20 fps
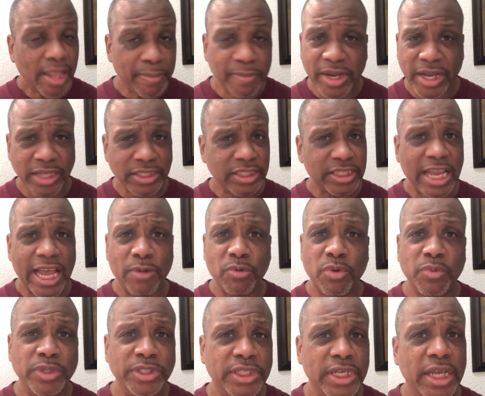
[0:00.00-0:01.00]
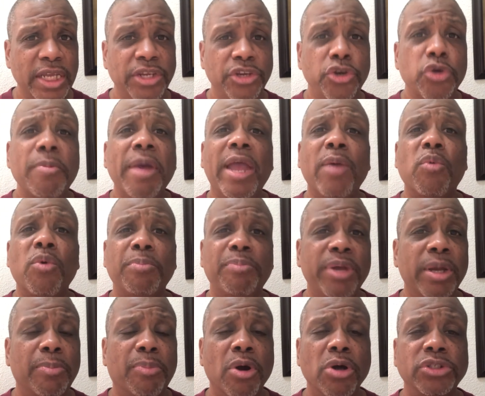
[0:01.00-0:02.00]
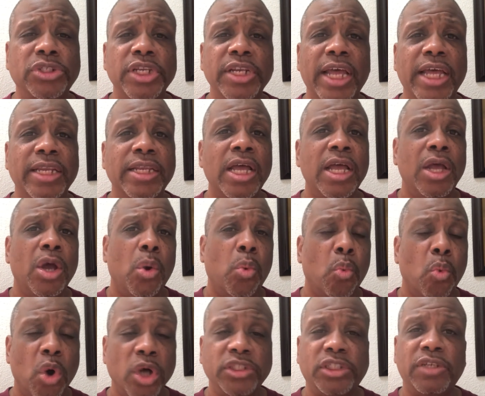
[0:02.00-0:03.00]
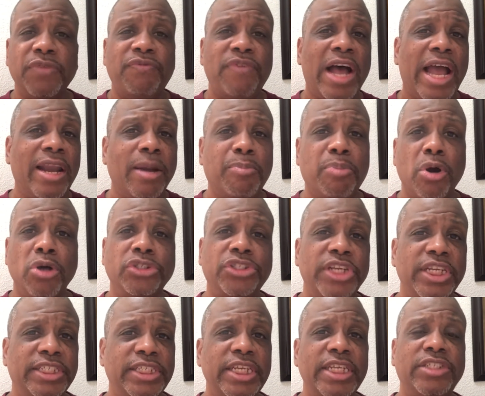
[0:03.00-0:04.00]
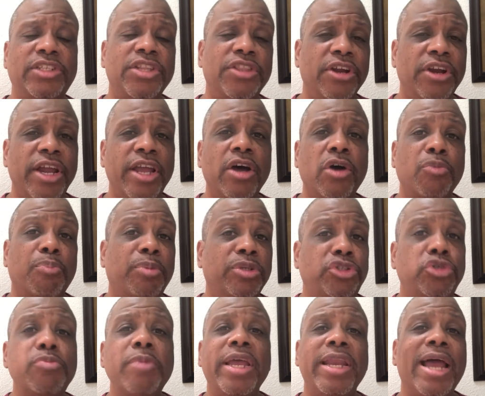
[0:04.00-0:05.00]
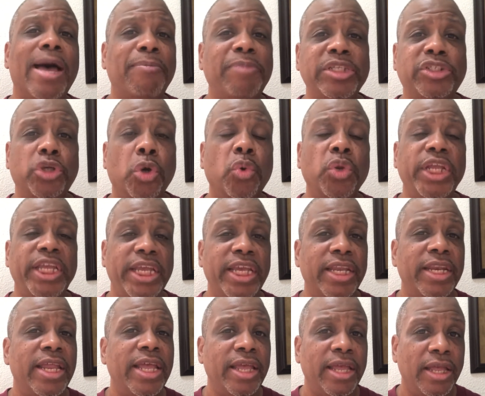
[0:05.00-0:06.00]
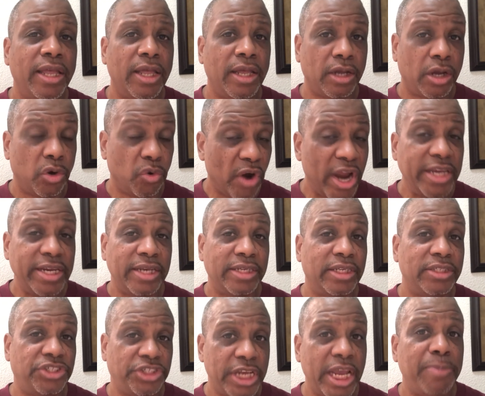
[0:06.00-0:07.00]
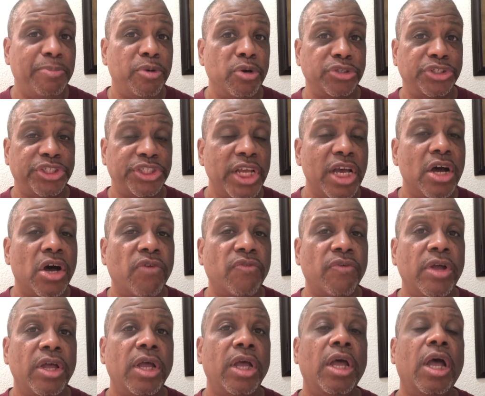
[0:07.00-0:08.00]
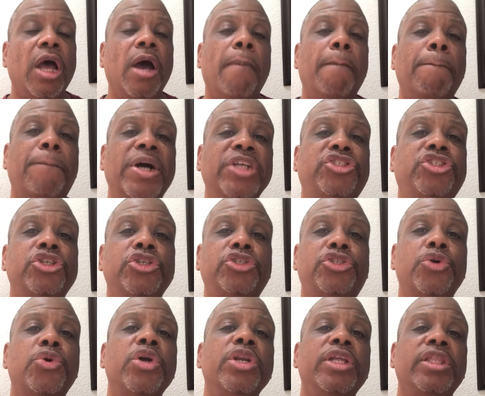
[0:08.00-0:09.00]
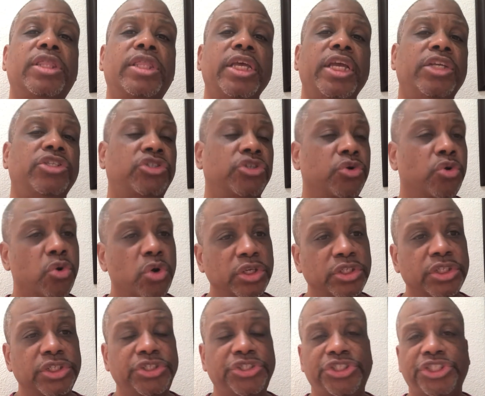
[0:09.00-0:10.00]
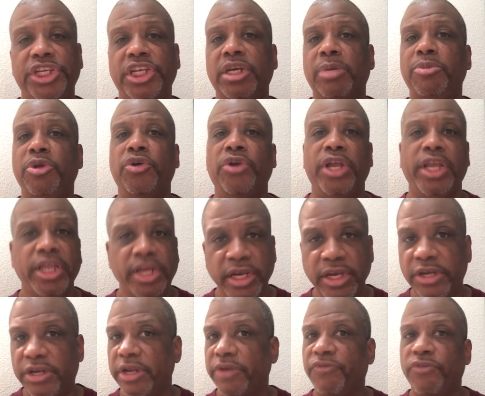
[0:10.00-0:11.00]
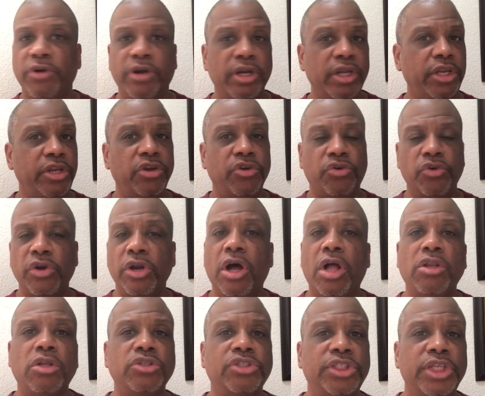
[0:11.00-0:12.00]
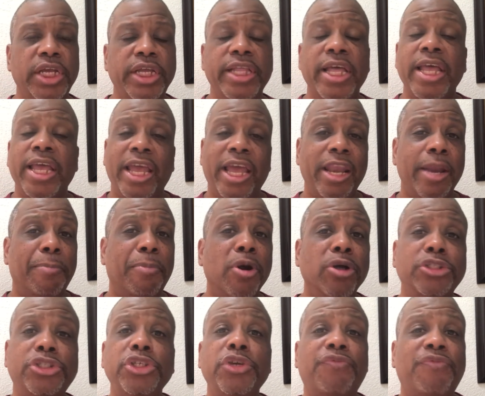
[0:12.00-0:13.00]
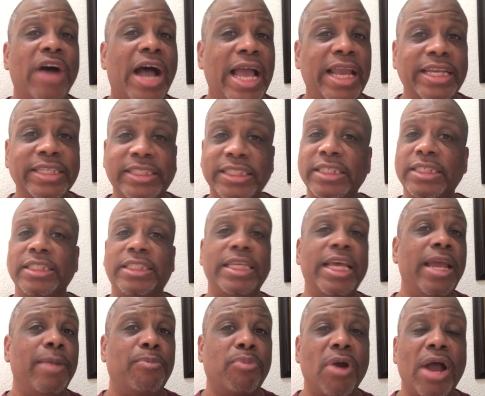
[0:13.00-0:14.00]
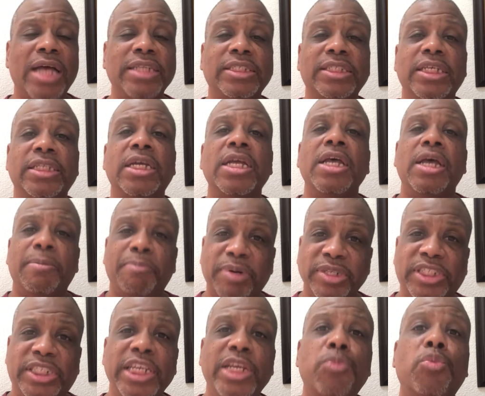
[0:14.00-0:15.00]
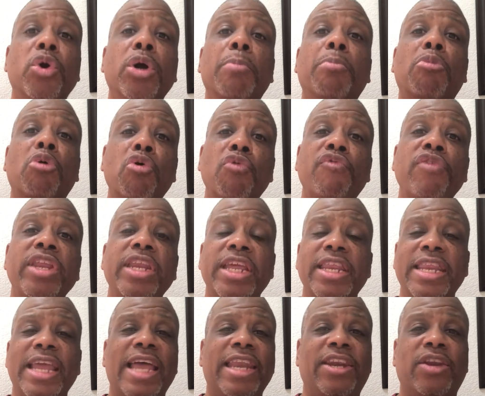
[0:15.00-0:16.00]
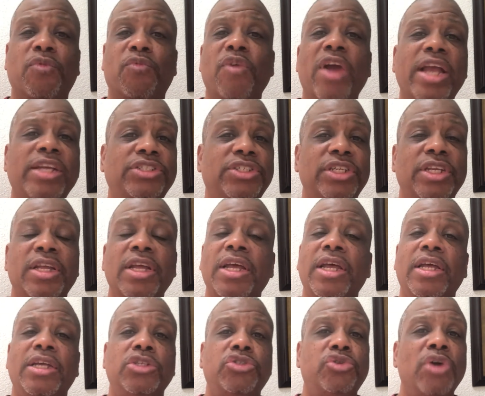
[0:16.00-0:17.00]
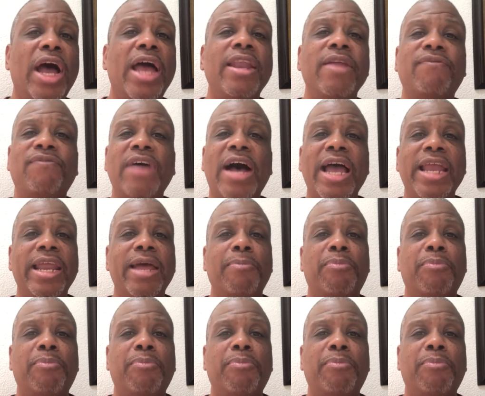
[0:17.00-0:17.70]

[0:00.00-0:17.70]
because it's like what we said, you may be a person that wants to find a person that's into their health, but you may not be totally in great shape yourself, but you're doing the things, you're going to the gym, you're eating differently, you're doing all those things, and the person you find is in the same process. But see, we're moving in that direction, trying to find